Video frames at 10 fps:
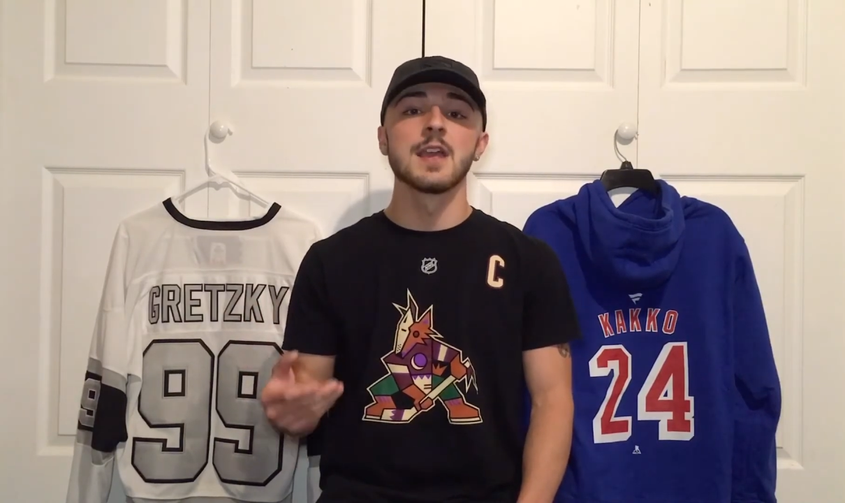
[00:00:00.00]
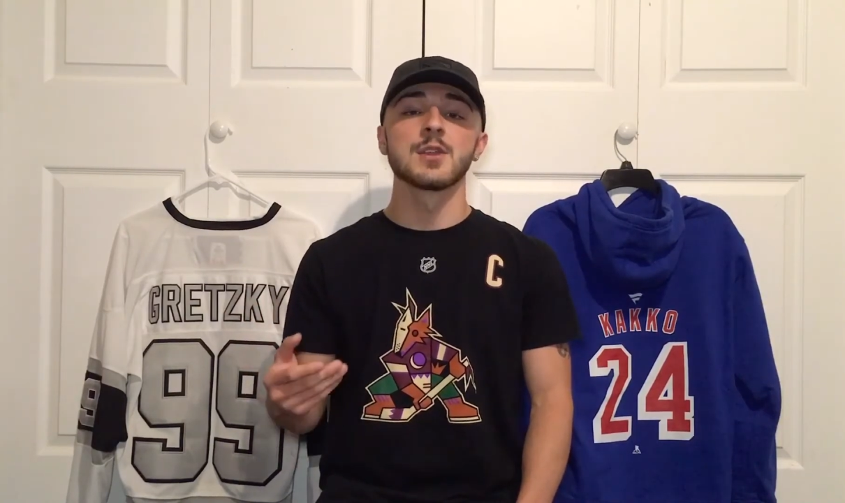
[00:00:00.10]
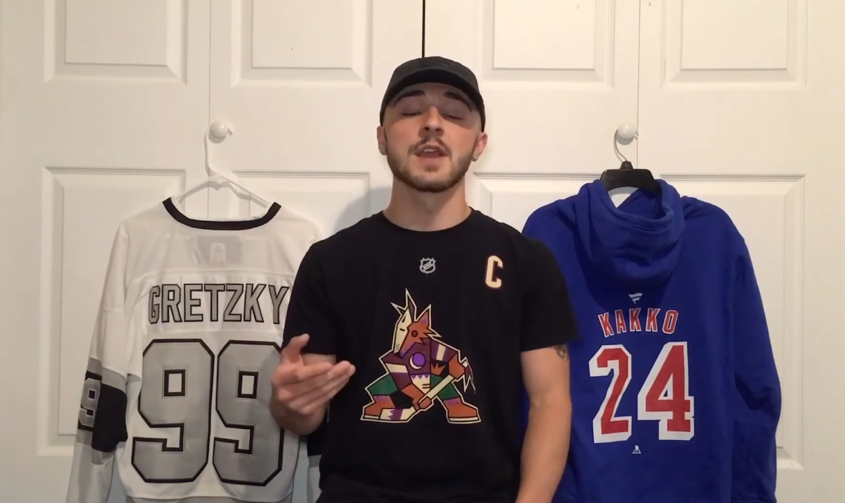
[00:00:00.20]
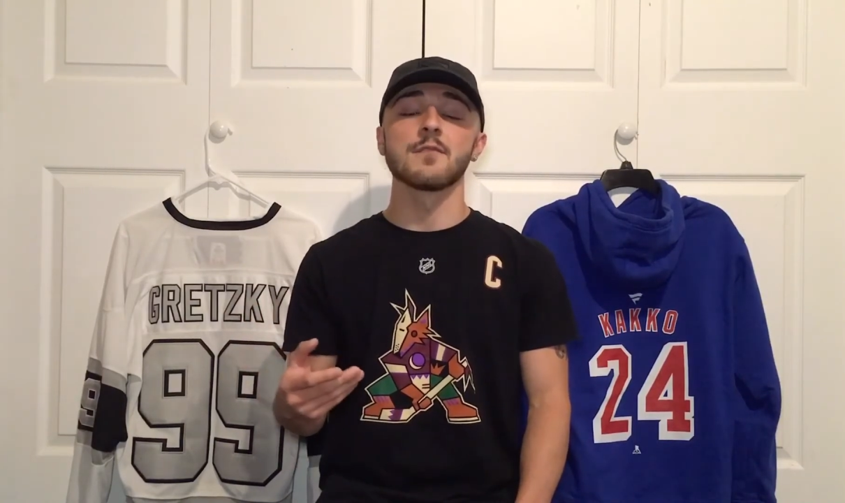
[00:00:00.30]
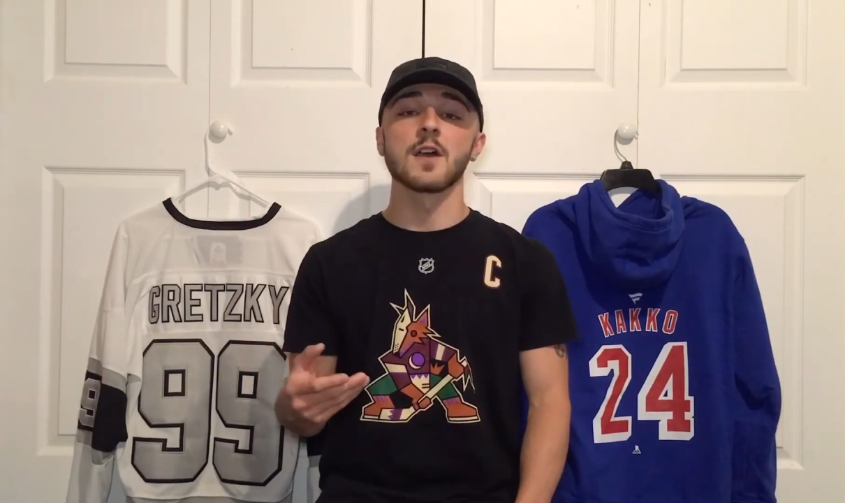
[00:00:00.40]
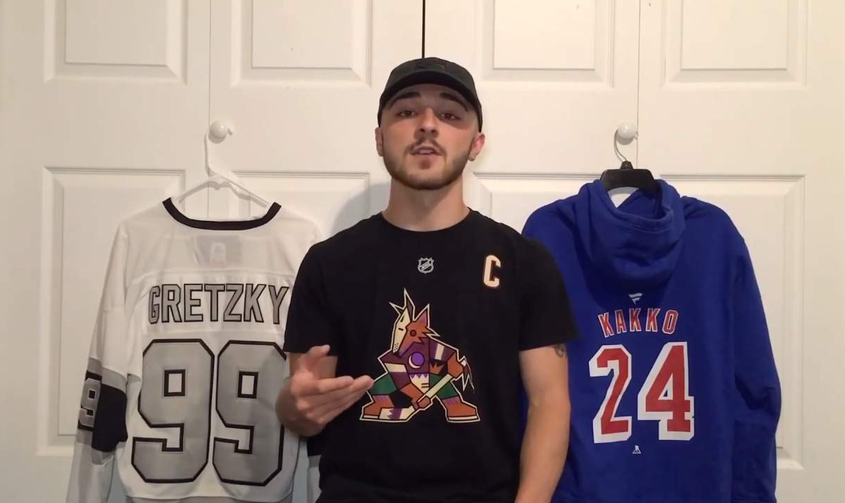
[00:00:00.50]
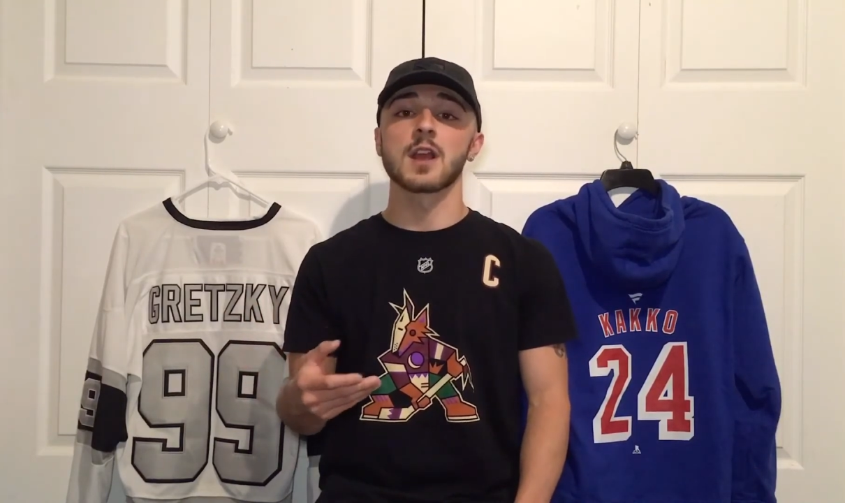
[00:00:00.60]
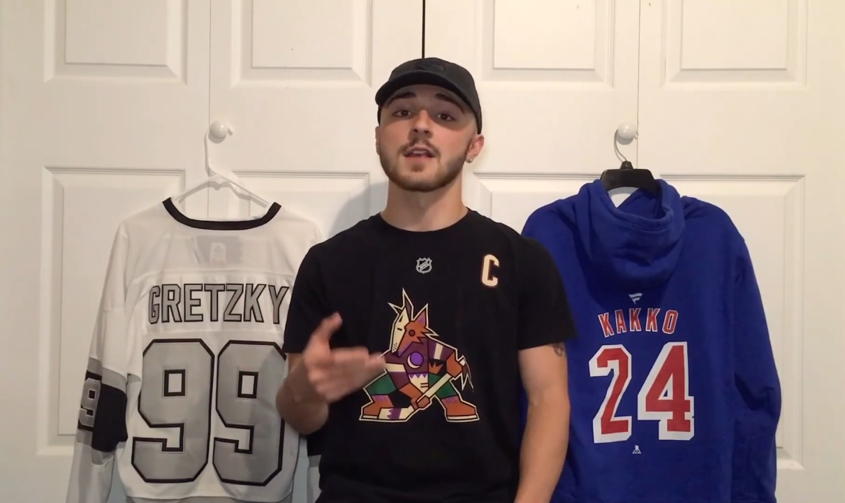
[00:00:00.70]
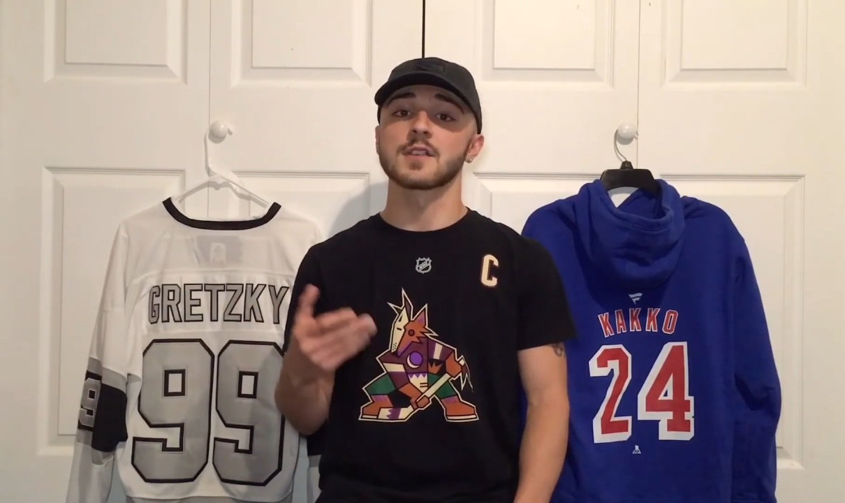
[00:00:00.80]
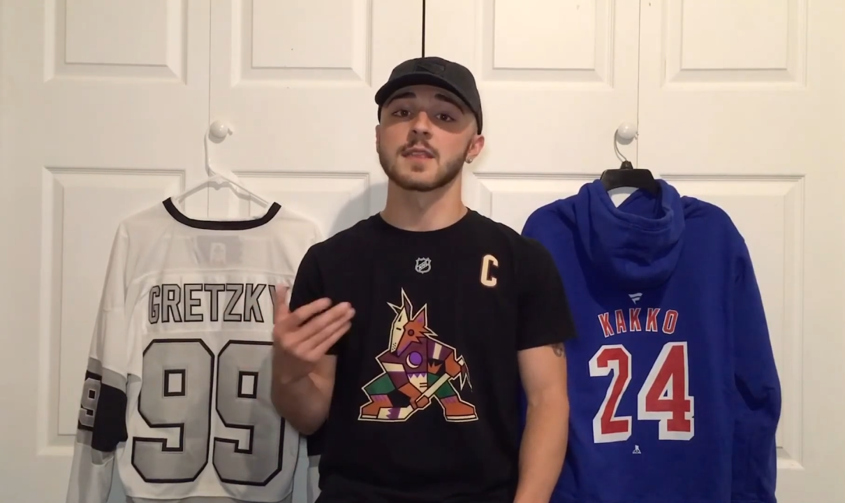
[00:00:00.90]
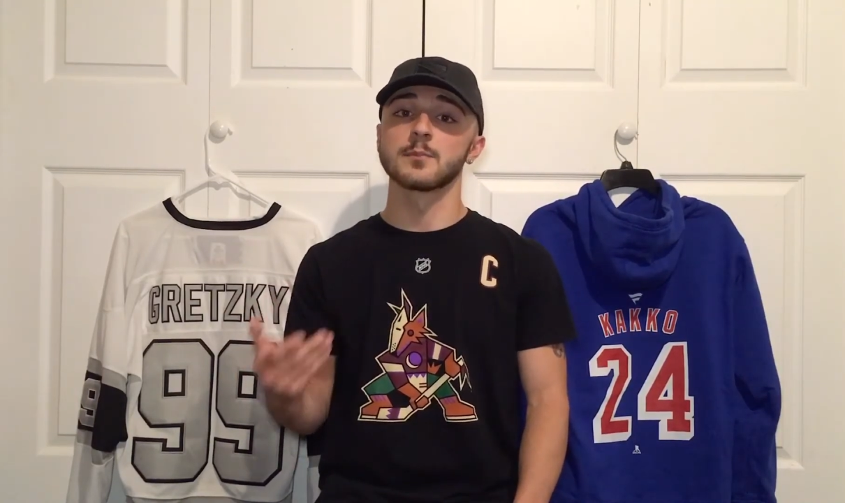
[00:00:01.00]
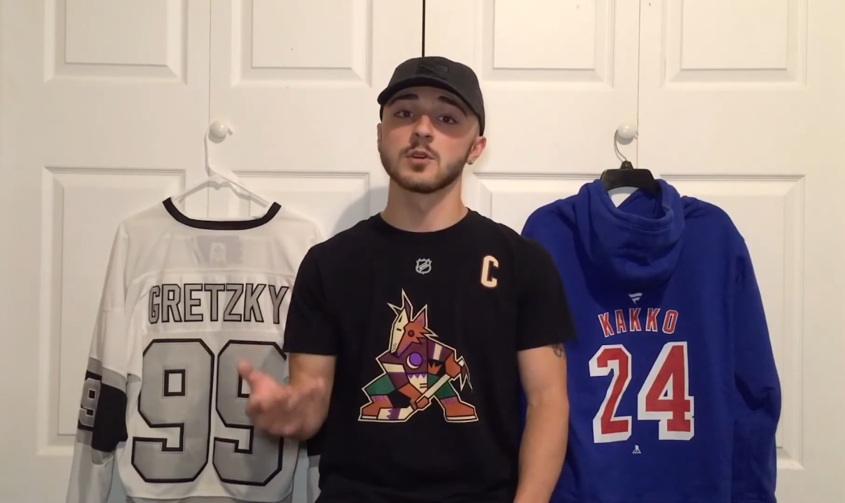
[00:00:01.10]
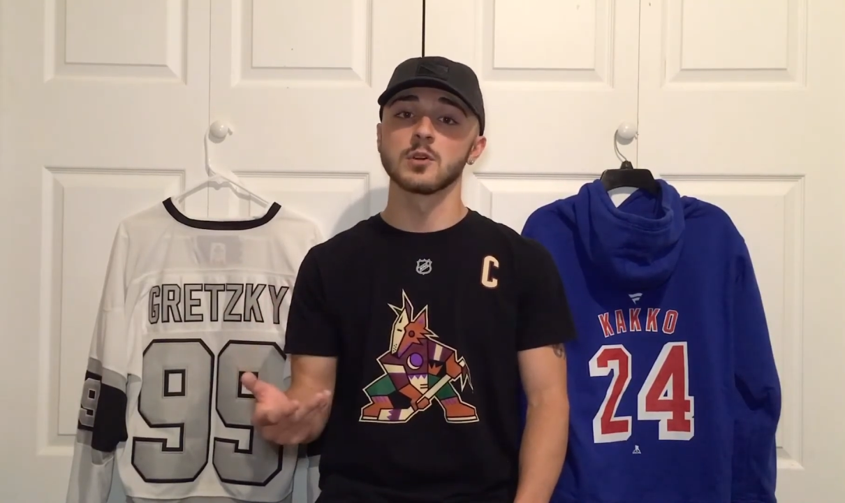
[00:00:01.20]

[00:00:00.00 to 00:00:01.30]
You have other guys on the blue